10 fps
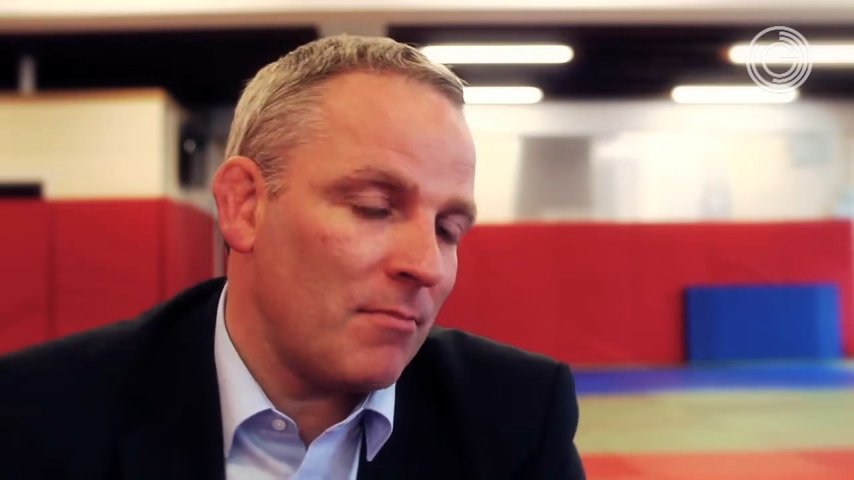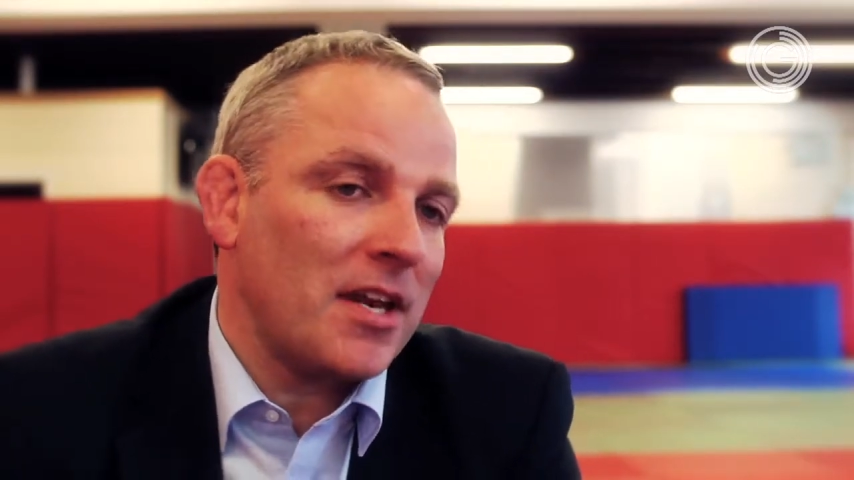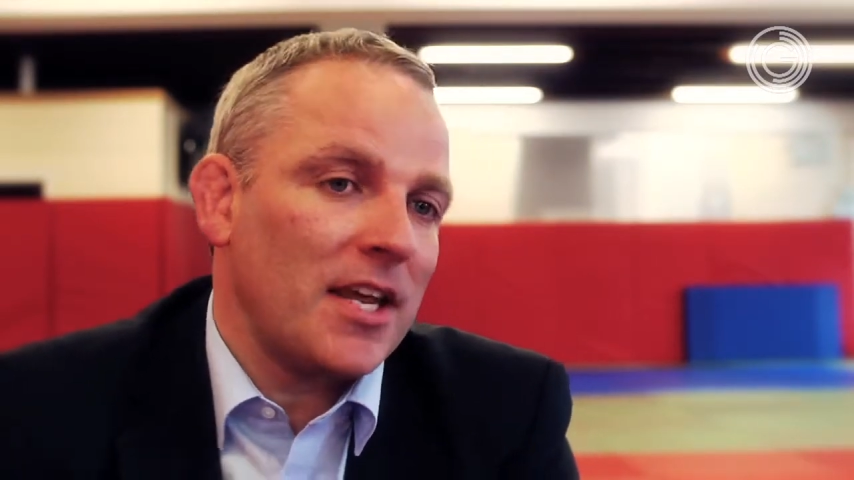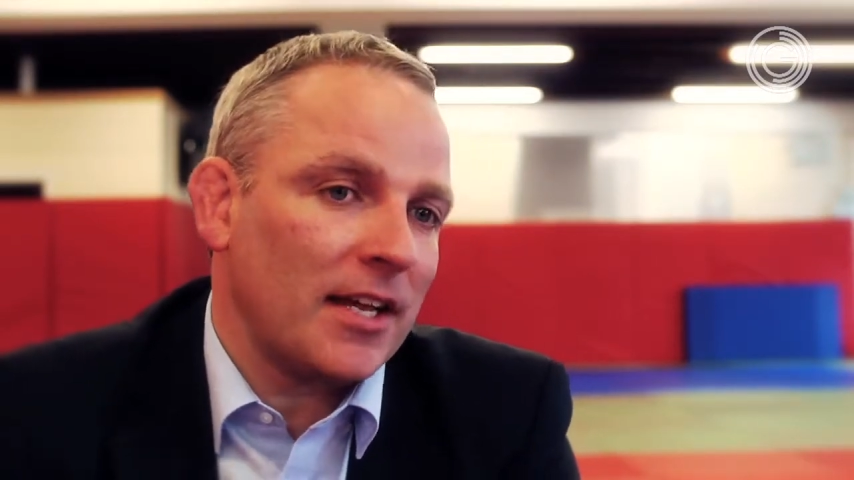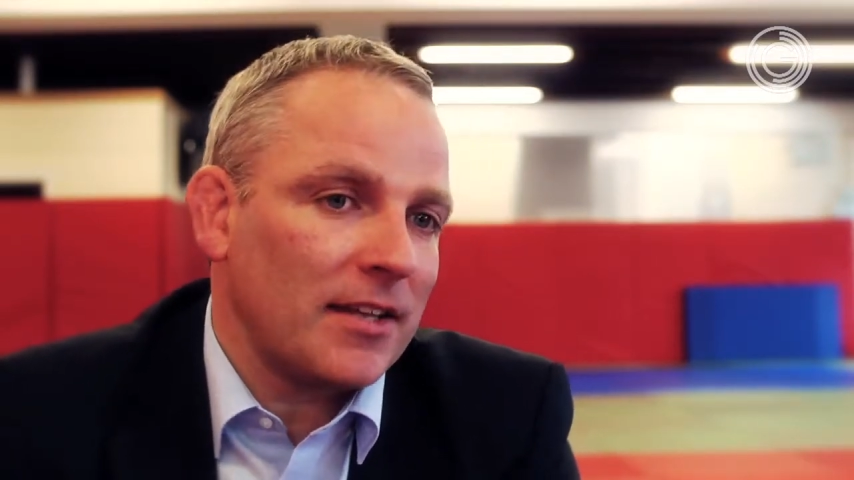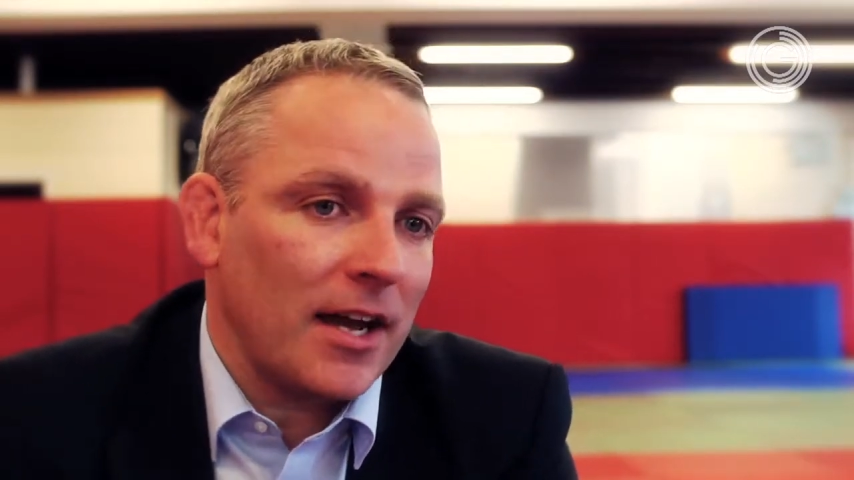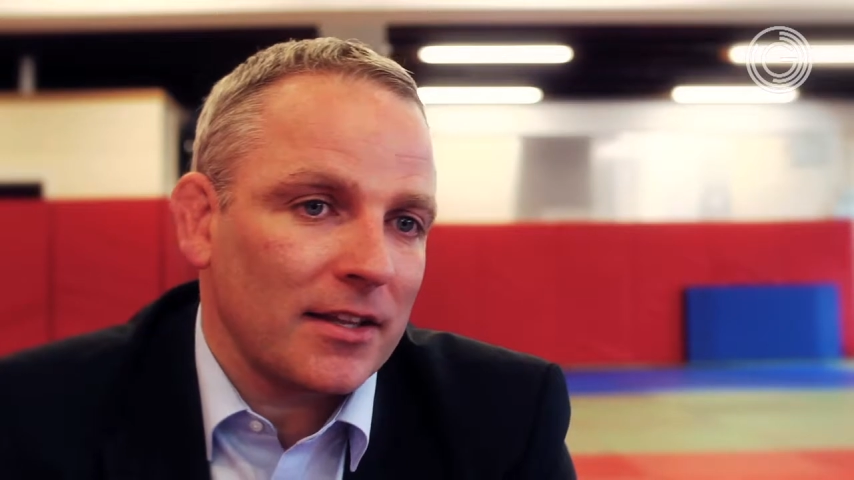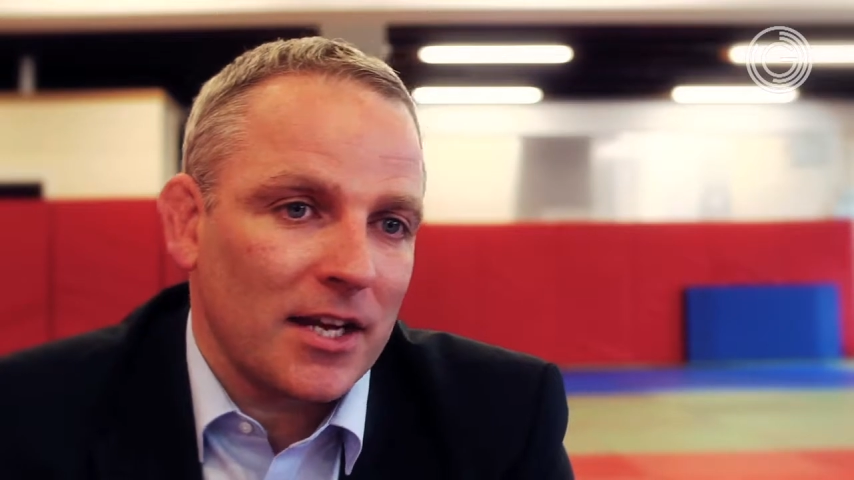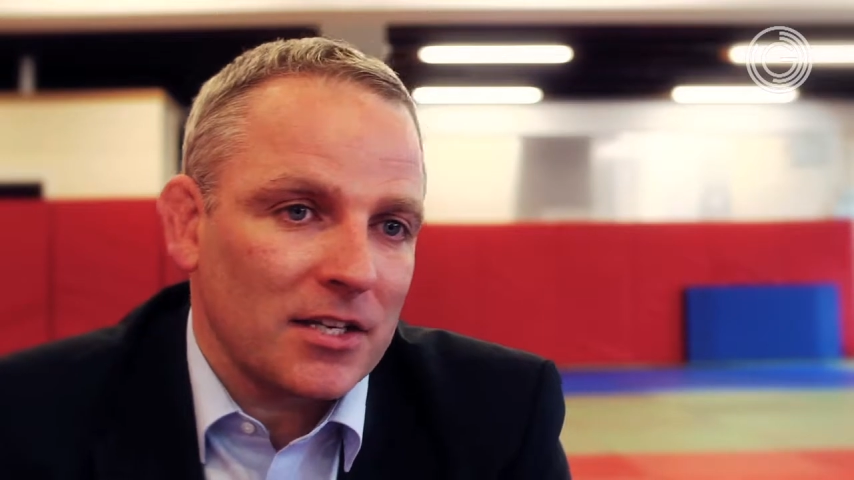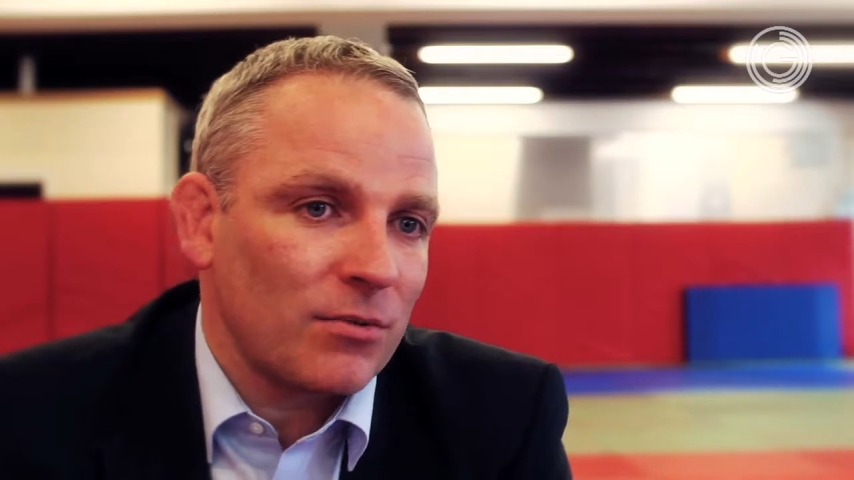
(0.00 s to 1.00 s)
minute he
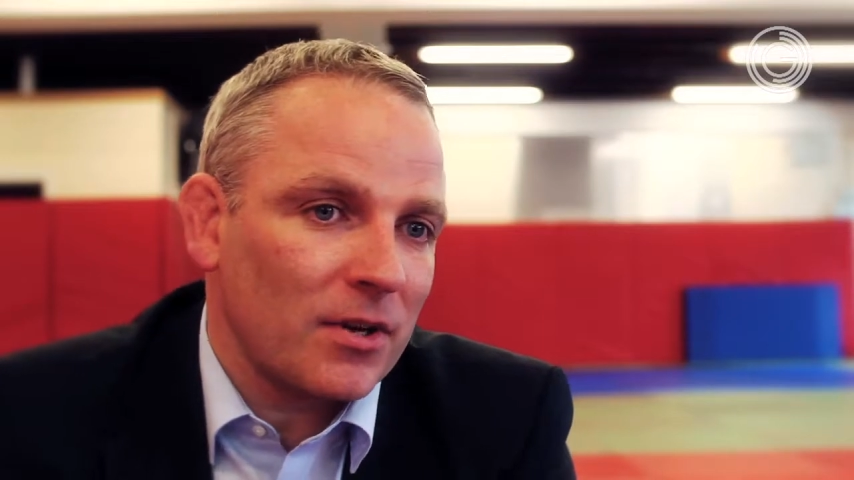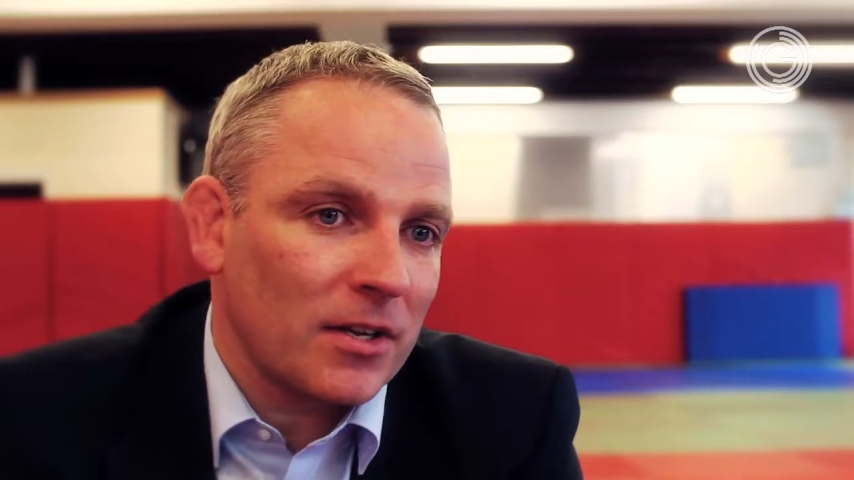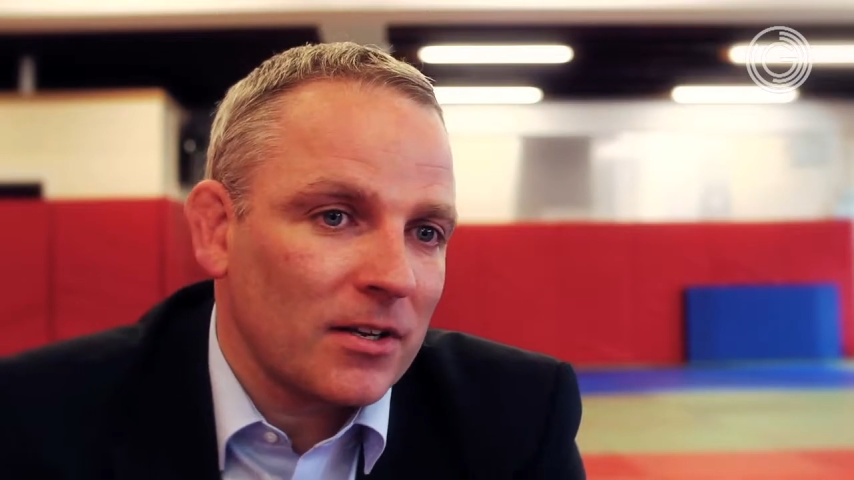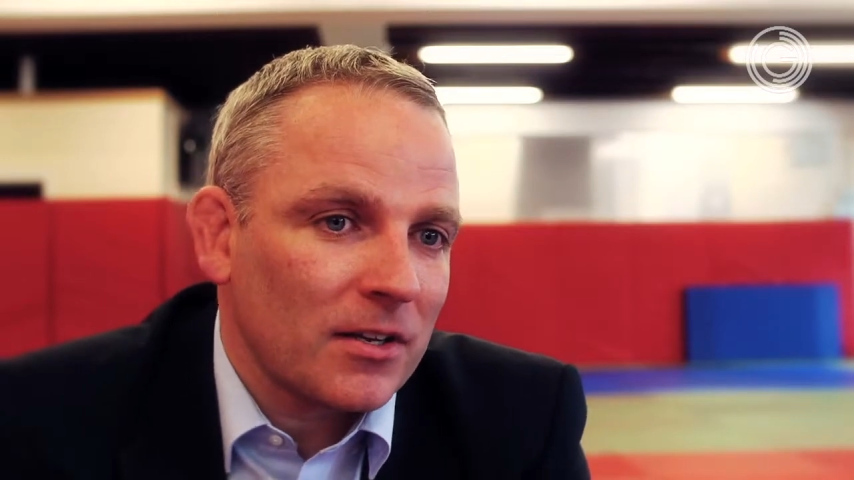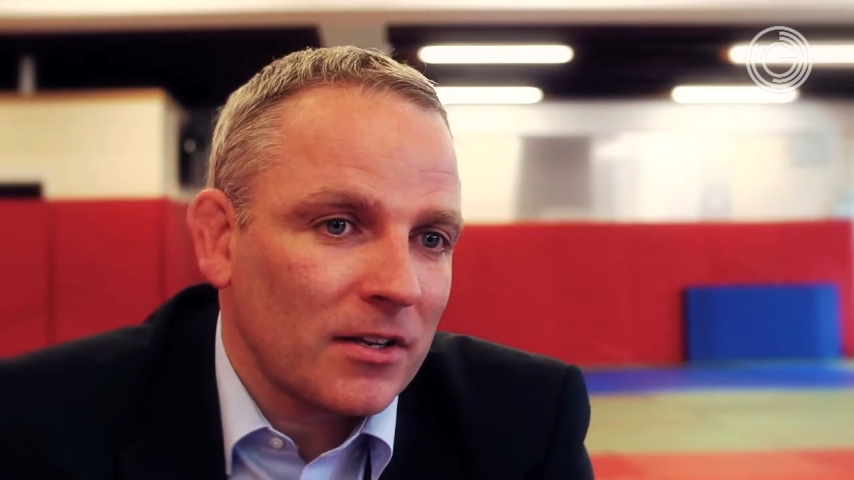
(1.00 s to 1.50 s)
attacked, that's when I